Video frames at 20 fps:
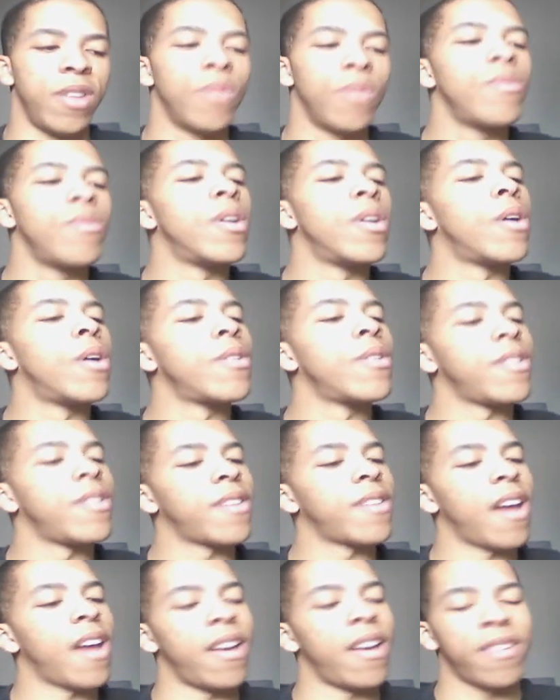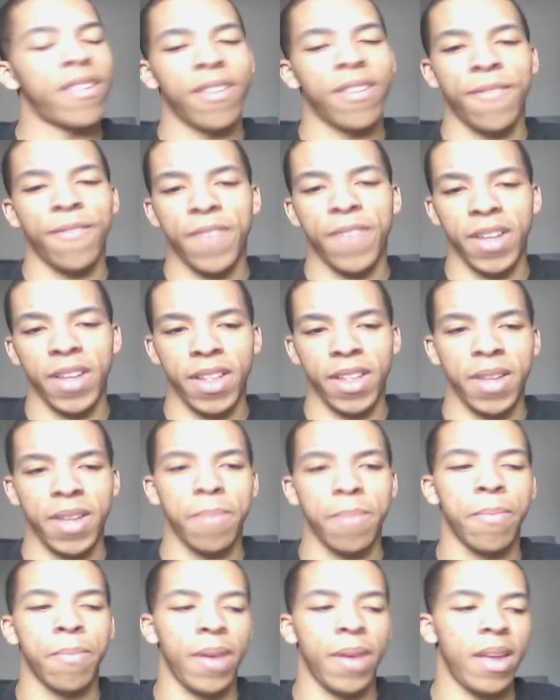You know this guy's the villain,
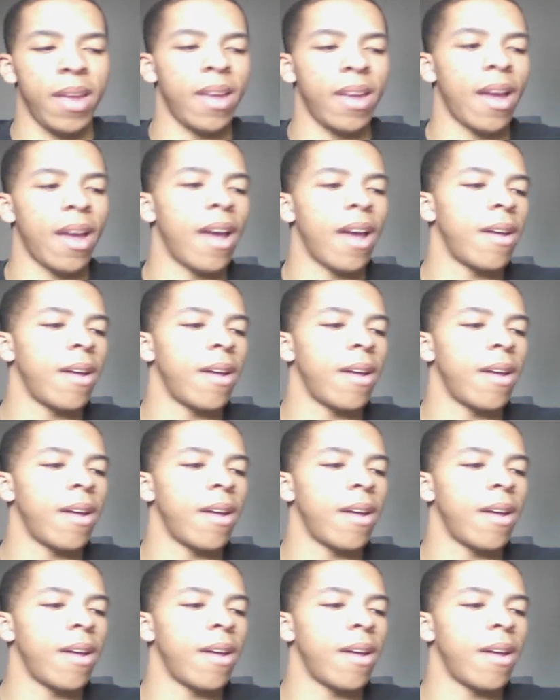but he